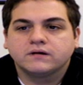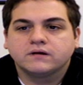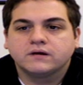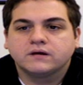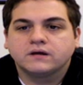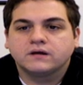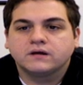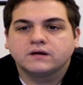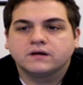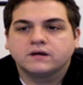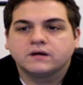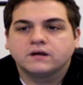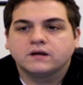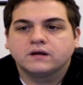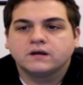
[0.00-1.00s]

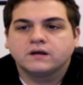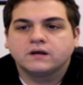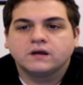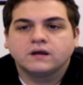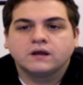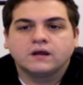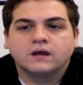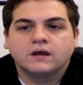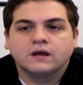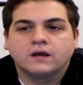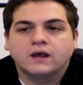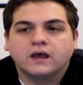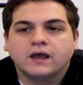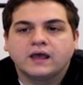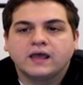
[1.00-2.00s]

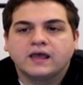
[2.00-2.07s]
Nothing is said.